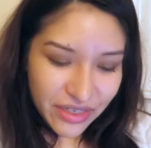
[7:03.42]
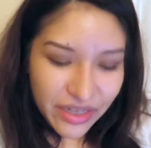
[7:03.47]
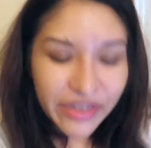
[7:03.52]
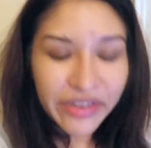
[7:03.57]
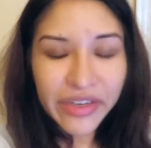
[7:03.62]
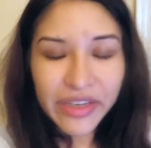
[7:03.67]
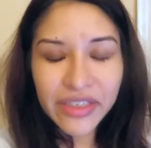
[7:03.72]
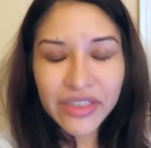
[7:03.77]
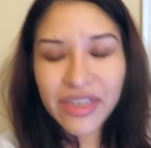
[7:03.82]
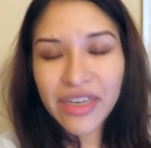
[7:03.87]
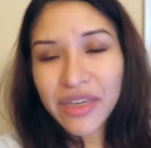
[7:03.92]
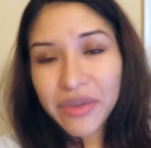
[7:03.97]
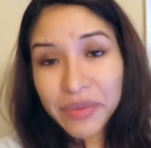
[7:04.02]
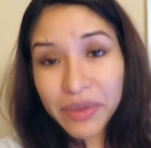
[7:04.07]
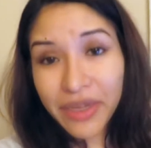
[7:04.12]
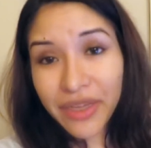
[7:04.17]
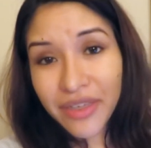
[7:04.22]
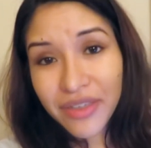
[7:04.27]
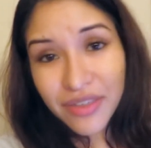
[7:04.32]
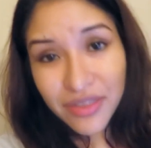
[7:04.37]
Alright,
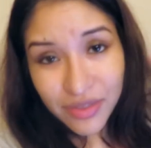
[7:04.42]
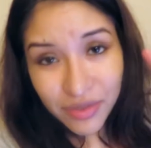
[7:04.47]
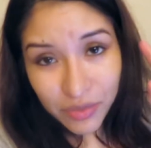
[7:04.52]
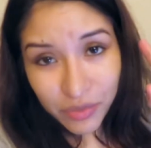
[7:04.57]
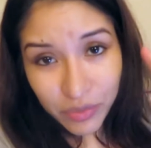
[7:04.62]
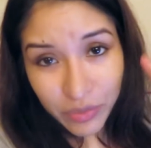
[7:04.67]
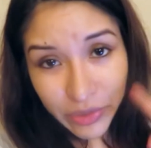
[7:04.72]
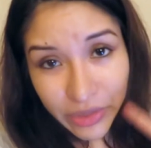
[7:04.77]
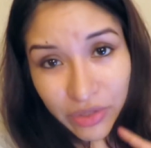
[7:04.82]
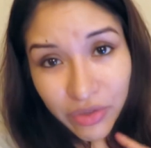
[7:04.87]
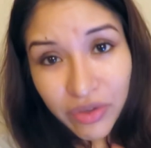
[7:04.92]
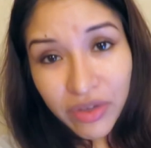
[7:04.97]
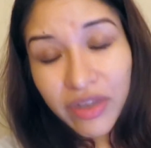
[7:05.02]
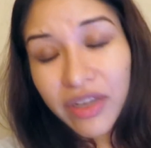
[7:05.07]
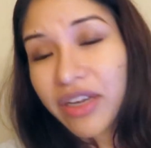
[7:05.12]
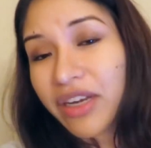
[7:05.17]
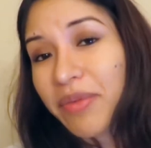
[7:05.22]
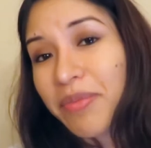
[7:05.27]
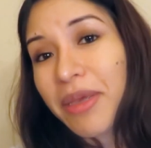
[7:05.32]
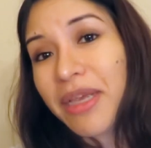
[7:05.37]
anyway. We are
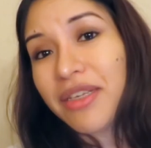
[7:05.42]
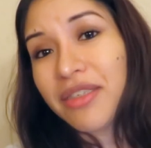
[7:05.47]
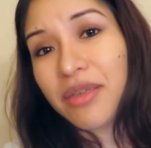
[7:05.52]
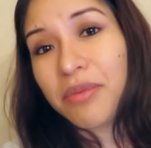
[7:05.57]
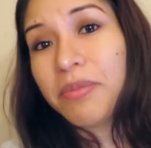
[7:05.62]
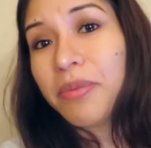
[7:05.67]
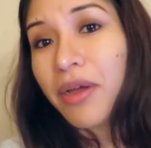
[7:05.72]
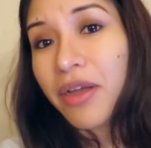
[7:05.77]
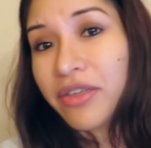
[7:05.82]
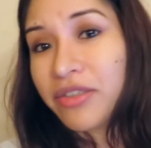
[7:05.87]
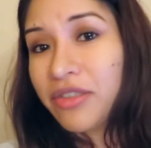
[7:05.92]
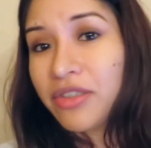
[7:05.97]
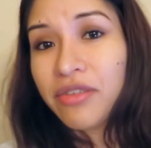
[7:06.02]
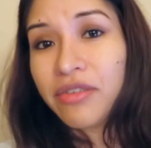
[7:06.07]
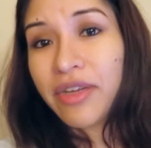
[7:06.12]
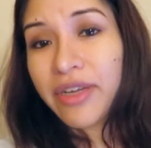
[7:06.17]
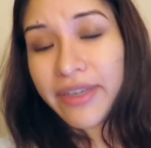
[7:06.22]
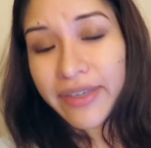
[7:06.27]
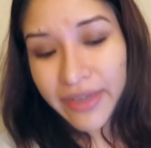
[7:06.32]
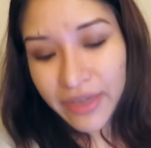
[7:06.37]
gonna make some pasta
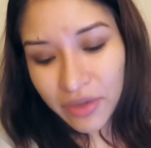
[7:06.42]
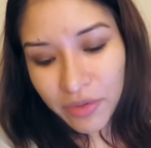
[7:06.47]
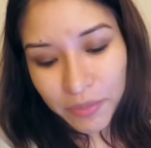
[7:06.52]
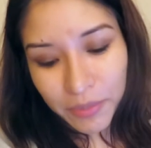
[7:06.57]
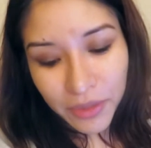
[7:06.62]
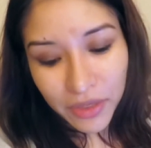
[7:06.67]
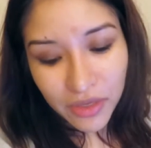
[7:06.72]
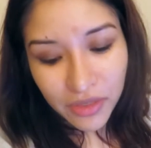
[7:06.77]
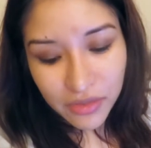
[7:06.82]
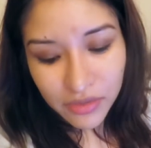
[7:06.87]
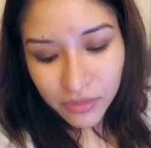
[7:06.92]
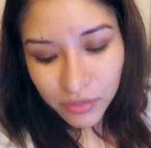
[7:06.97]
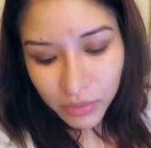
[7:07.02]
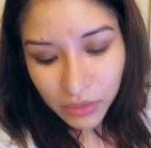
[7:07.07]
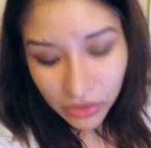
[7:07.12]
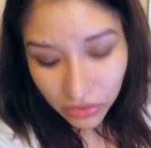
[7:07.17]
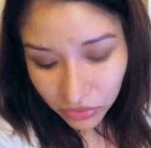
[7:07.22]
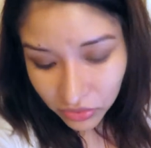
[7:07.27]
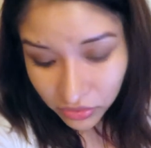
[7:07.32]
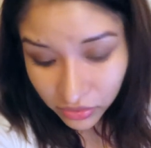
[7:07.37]
right now because
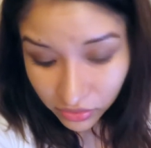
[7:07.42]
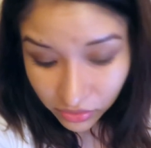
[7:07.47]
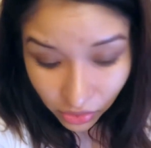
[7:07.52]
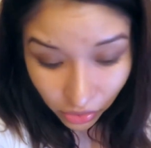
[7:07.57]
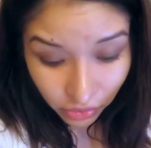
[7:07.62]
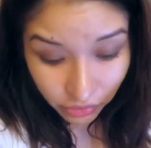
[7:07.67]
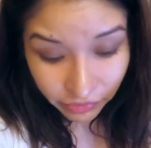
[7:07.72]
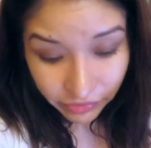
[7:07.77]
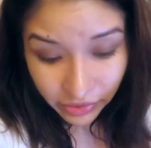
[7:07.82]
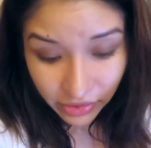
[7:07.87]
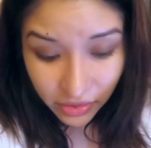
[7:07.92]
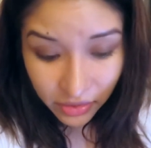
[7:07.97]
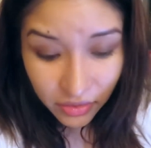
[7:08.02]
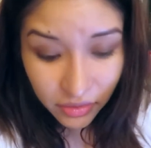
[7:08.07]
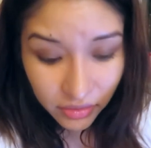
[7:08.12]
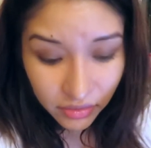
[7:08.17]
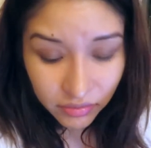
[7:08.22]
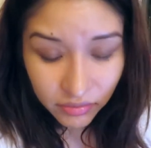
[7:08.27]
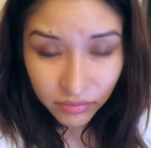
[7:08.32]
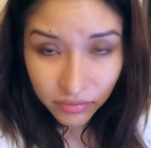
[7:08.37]
we are starving.
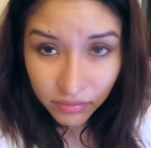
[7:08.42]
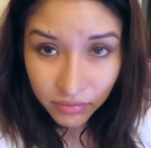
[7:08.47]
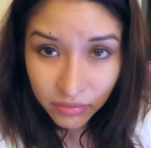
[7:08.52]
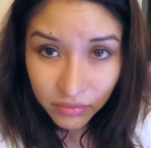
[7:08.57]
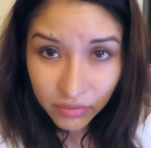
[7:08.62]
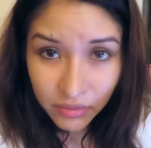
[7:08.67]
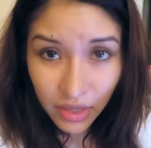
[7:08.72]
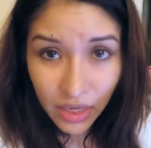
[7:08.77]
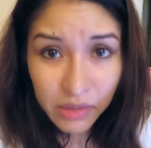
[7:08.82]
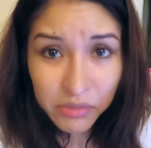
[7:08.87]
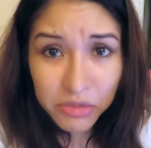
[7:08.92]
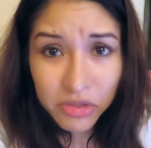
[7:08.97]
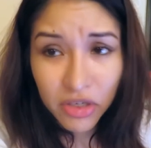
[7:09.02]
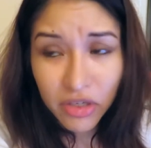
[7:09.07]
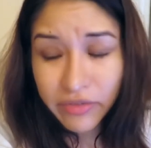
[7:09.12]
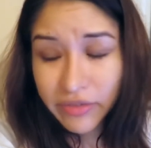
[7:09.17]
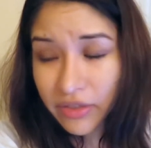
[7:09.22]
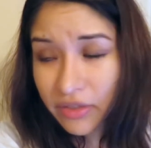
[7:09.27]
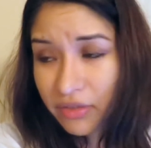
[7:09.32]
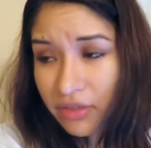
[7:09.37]
I'm
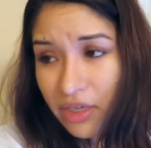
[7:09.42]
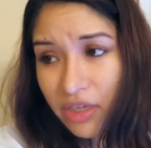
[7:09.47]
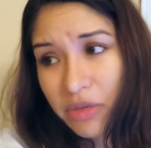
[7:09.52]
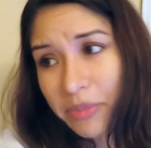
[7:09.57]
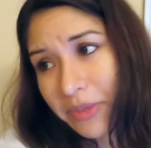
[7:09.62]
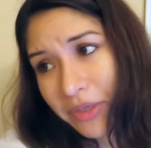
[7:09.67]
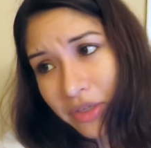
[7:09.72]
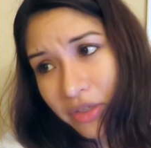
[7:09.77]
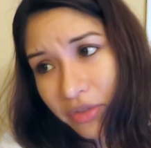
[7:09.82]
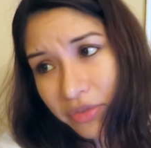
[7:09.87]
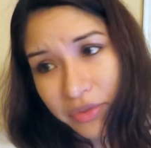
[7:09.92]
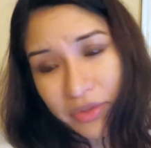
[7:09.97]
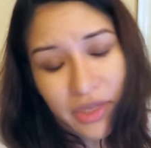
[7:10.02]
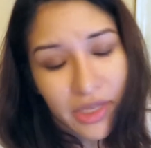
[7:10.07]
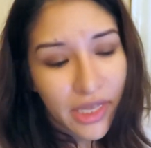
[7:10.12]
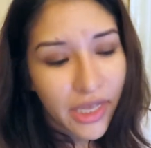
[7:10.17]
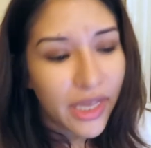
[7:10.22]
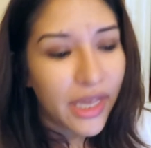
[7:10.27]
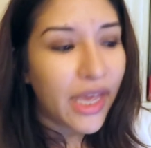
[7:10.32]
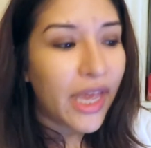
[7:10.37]
starving. I don't know about you.
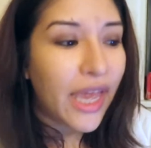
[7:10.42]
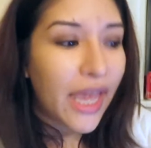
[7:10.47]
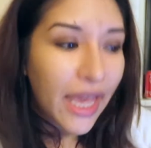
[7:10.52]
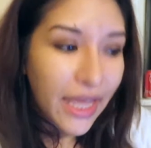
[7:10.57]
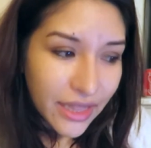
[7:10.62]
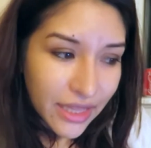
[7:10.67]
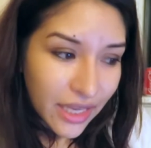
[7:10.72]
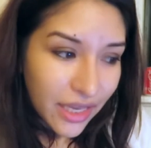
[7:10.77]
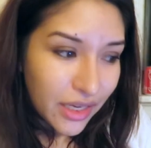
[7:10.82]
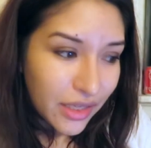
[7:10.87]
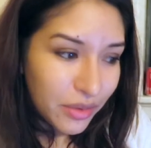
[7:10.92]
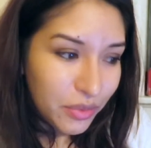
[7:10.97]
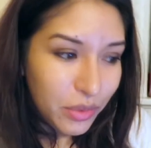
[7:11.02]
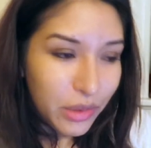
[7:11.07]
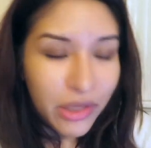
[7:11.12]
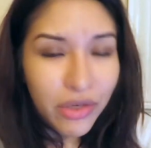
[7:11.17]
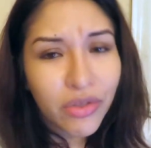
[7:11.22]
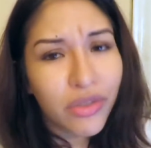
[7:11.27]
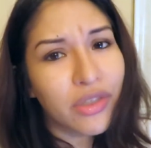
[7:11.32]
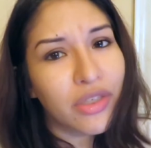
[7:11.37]
And then
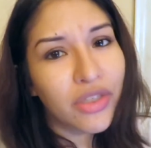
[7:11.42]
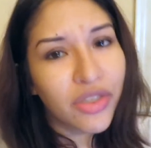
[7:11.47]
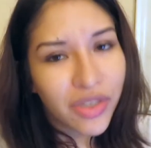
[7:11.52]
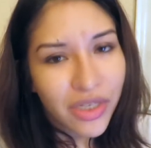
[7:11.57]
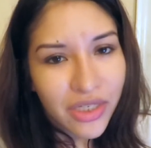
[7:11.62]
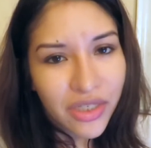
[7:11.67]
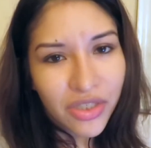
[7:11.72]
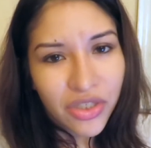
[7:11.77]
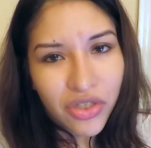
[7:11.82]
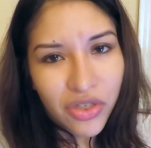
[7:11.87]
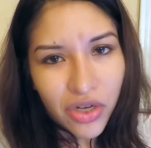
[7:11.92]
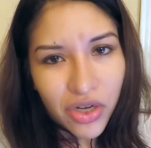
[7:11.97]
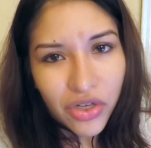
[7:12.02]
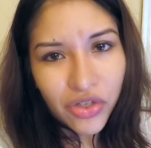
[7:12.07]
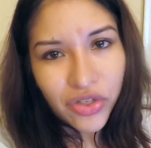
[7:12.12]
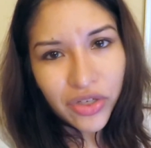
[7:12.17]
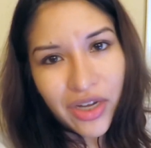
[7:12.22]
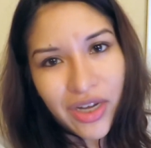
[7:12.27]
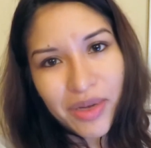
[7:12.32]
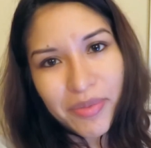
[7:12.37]
we are gonna try to
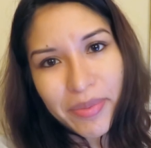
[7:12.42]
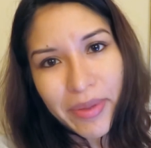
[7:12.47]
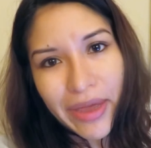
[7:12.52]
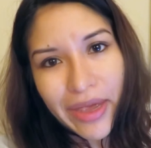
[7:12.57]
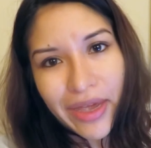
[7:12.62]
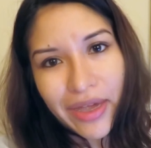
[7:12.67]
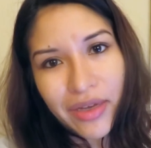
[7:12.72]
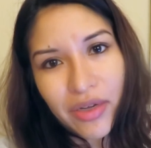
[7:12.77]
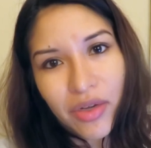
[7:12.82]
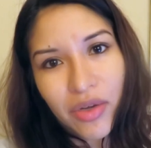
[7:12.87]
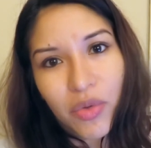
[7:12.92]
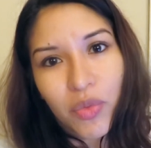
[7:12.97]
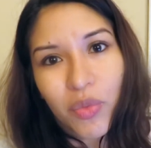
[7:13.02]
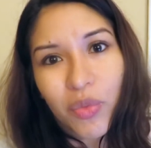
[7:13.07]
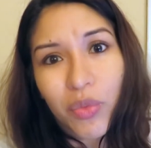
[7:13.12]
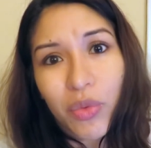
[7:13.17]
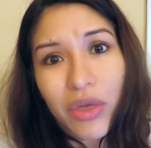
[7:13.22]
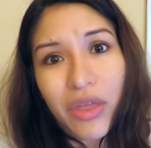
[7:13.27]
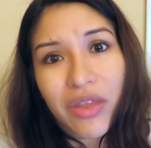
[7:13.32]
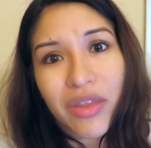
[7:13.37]
charge an iPad
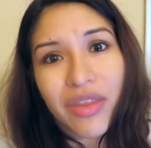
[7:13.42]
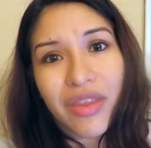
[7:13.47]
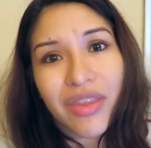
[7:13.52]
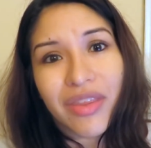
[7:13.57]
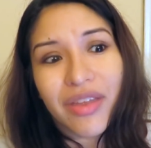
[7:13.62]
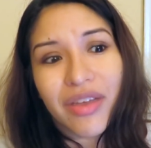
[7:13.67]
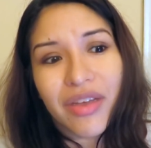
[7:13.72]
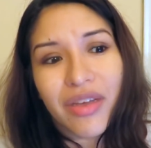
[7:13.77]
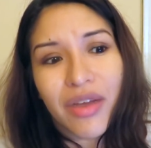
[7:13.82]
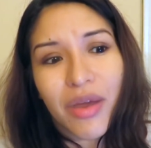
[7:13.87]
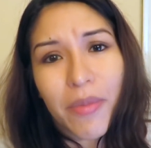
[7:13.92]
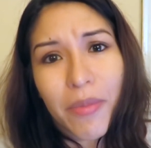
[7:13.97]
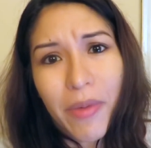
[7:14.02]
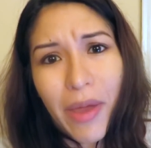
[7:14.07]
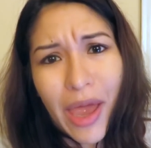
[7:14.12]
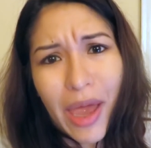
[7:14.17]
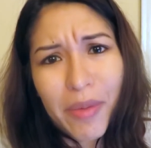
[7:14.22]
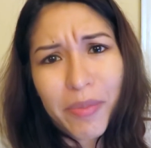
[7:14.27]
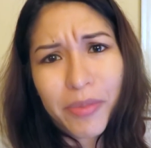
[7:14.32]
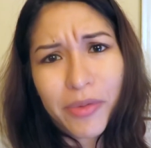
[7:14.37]
with an
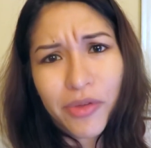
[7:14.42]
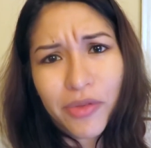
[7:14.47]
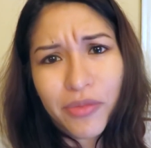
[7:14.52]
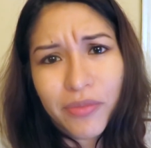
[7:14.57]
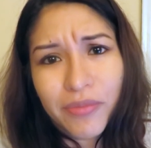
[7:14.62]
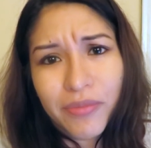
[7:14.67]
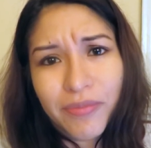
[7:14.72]
apple.